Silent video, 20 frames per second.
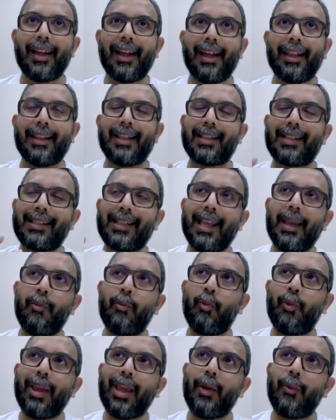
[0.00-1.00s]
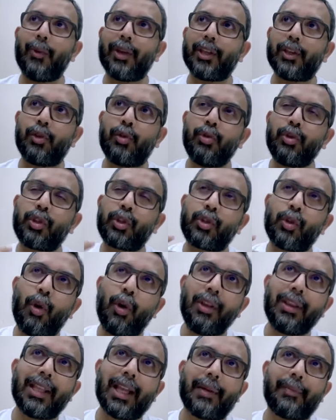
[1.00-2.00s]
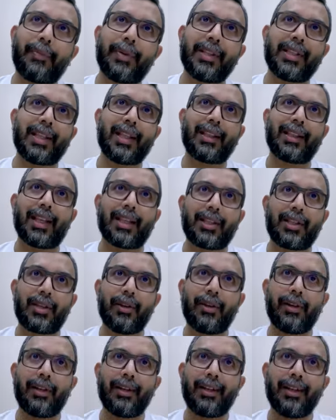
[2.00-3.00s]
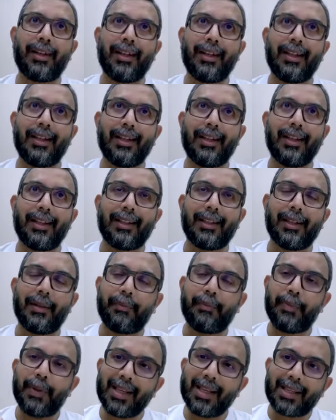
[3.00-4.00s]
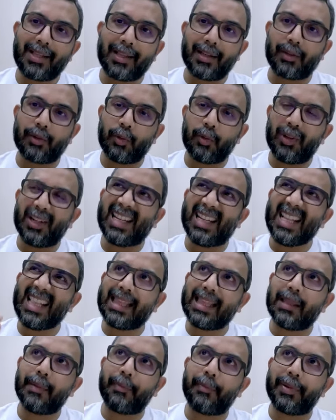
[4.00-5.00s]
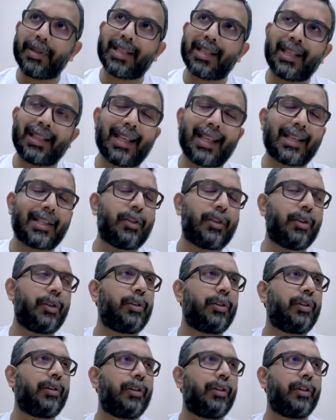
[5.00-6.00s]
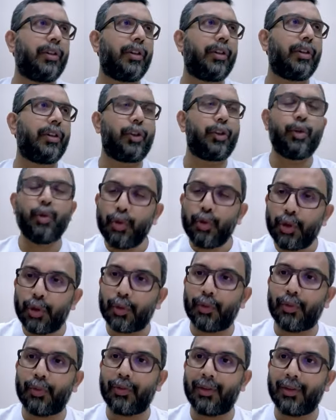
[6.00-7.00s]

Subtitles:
In the same way, when you saw that presentation, the person who did the presentation to you